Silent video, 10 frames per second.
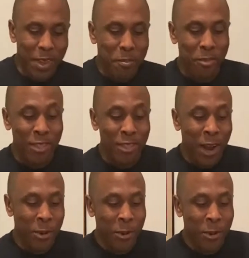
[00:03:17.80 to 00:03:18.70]
My
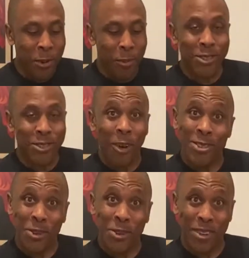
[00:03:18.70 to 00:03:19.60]
flour was
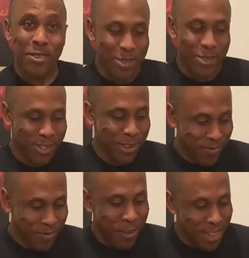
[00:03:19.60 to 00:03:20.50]
also in the freezer,
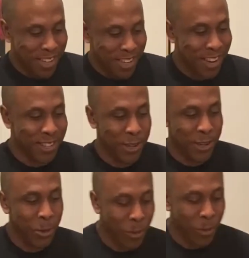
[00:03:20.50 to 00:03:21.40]
everything nice and
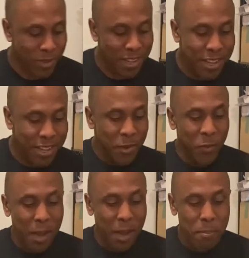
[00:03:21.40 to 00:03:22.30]
cold. And
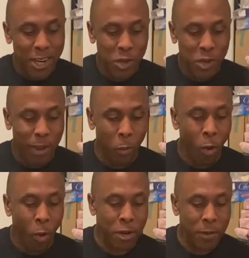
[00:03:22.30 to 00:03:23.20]
when I measure my
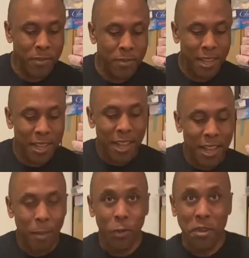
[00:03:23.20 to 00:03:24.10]
water,
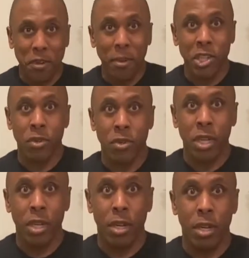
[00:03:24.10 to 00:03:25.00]
I'm going to measure
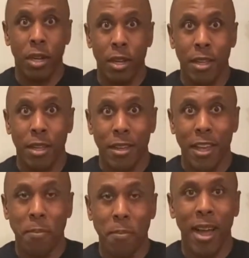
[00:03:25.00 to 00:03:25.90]
it
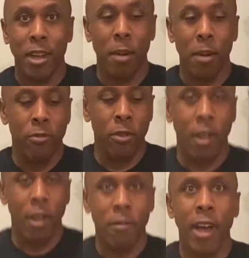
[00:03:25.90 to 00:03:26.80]
in my cup
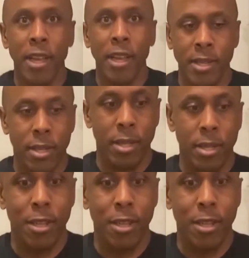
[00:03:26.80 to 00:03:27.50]
full of ice.